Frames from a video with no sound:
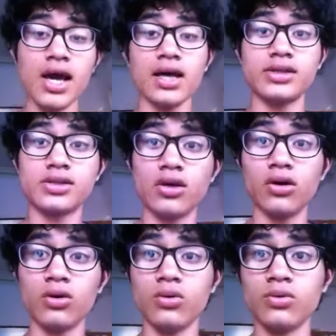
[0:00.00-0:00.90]
And
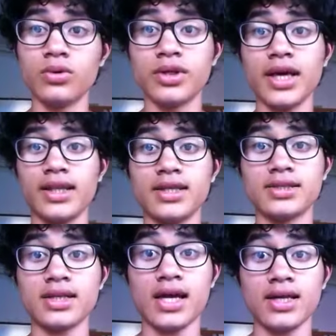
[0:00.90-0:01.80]
so, yeah,
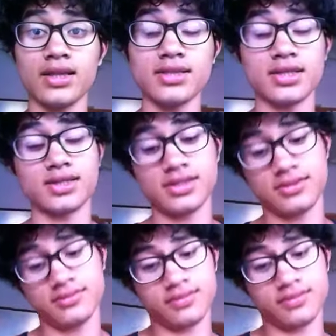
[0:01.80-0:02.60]
this is